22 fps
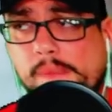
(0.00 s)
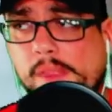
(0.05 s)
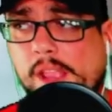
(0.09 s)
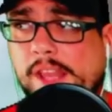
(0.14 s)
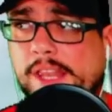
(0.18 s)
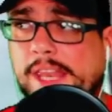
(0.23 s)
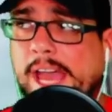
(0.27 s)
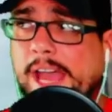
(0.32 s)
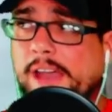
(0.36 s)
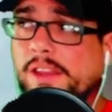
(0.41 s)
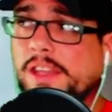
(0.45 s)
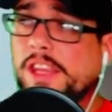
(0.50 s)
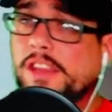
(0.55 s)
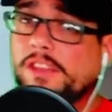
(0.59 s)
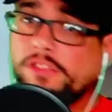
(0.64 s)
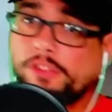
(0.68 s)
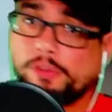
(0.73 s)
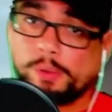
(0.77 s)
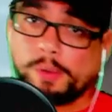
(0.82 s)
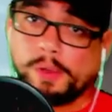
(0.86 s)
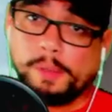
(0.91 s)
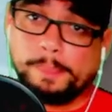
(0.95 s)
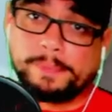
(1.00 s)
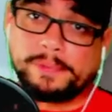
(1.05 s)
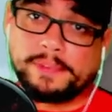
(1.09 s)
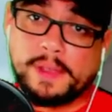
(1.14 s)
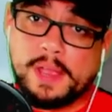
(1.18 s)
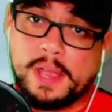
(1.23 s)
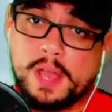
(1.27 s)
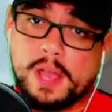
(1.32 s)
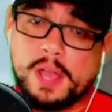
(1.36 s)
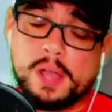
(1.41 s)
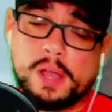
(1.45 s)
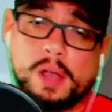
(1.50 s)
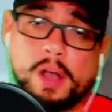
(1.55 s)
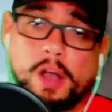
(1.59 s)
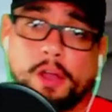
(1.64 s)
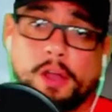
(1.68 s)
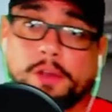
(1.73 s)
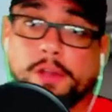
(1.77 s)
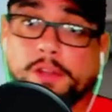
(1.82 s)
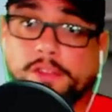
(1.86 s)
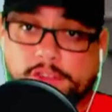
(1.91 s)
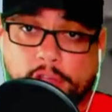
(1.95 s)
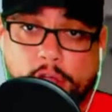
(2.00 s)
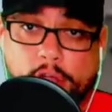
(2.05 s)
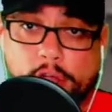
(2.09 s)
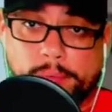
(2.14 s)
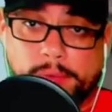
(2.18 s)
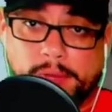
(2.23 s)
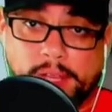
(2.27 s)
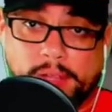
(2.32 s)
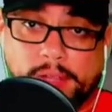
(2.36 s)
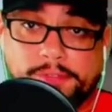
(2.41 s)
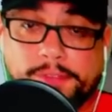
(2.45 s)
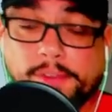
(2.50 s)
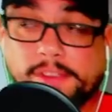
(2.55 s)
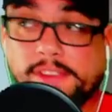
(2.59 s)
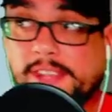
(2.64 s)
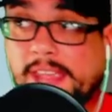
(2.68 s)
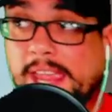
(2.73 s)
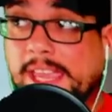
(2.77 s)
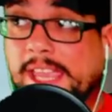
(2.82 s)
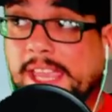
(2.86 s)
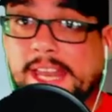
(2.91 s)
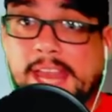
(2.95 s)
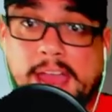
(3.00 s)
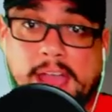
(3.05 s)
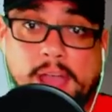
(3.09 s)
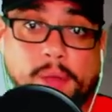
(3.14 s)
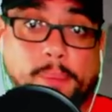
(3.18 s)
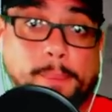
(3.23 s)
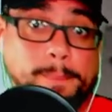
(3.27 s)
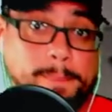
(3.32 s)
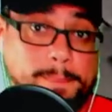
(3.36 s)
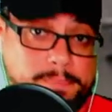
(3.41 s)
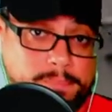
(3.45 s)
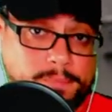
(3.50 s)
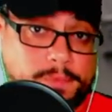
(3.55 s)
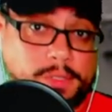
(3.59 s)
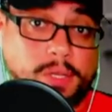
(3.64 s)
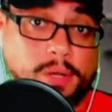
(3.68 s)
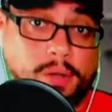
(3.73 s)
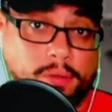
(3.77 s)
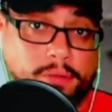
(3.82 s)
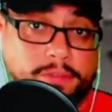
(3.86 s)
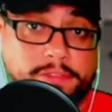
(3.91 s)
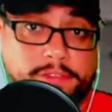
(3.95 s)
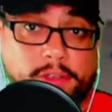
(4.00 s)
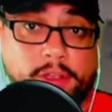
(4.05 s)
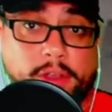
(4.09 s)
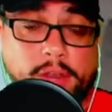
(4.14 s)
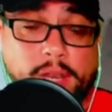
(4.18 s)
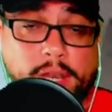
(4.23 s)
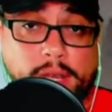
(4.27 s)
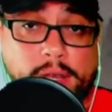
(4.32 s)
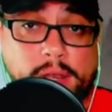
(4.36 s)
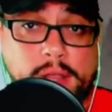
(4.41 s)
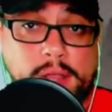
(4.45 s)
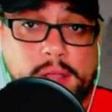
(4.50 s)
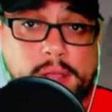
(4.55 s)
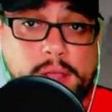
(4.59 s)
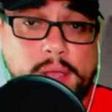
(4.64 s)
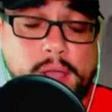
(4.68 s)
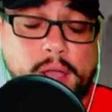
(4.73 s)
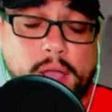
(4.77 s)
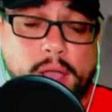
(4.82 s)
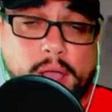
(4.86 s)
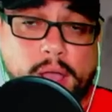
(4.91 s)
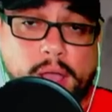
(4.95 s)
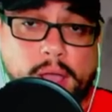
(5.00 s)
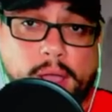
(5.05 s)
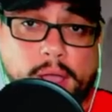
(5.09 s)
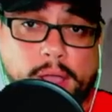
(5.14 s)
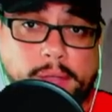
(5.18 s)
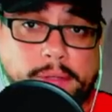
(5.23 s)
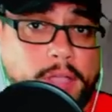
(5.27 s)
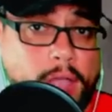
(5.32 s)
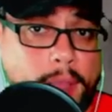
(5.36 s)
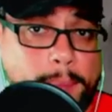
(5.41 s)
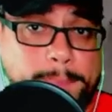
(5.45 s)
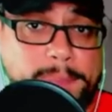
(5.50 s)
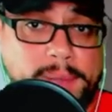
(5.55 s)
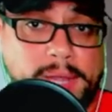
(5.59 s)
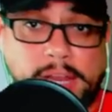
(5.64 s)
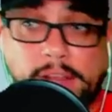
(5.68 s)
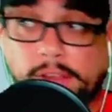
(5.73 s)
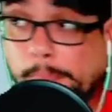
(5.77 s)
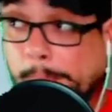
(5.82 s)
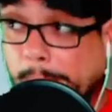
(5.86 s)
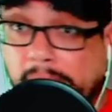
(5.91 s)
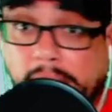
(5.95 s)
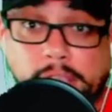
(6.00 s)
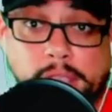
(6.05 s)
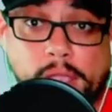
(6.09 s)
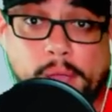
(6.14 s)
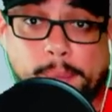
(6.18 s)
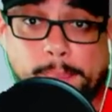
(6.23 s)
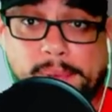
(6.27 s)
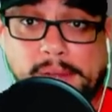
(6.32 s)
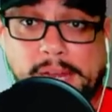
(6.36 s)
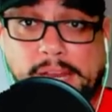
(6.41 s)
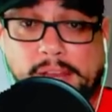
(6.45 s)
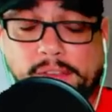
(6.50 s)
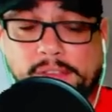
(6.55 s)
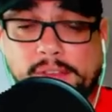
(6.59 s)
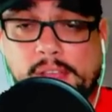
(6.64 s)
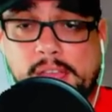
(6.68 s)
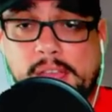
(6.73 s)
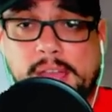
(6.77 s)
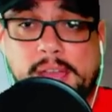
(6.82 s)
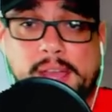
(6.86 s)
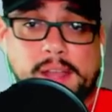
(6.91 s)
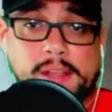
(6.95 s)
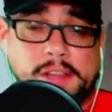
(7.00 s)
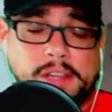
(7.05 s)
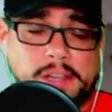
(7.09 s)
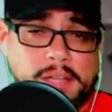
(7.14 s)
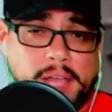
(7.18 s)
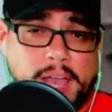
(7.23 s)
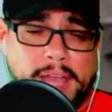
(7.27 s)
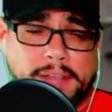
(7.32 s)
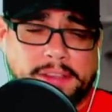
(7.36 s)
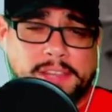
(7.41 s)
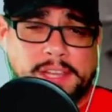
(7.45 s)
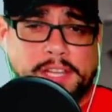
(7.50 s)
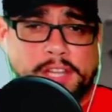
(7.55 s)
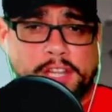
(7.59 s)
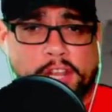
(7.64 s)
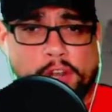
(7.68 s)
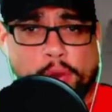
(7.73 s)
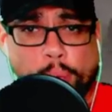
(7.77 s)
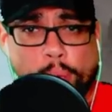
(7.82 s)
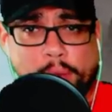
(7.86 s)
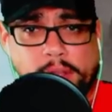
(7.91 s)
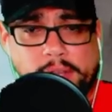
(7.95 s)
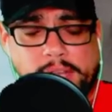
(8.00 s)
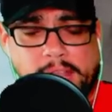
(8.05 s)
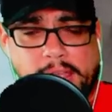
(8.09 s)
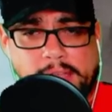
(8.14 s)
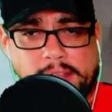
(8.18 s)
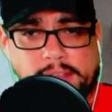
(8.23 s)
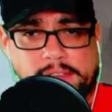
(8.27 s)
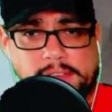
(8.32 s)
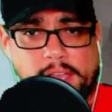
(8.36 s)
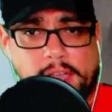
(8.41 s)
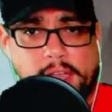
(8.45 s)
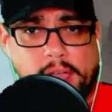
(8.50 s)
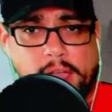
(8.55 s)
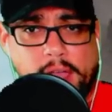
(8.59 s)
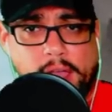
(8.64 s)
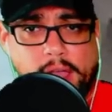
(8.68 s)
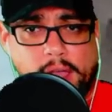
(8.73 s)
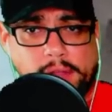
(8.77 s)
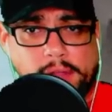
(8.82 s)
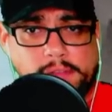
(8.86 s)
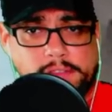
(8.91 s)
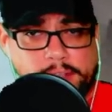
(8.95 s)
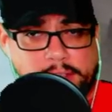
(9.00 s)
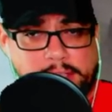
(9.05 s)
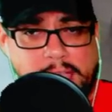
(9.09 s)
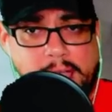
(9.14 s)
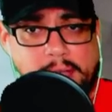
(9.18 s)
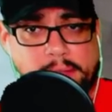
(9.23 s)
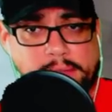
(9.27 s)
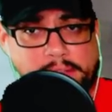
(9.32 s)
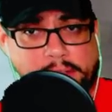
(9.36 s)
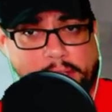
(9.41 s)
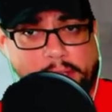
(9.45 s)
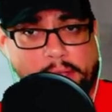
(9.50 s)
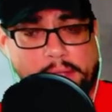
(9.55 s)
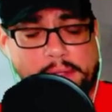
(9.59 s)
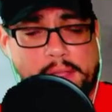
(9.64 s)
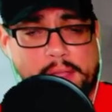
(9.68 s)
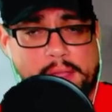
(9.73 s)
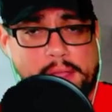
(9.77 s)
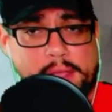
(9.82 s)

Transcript: Now, these groups are notorious for taking out, you know, certain companies, big companies. I think they're the one that took out the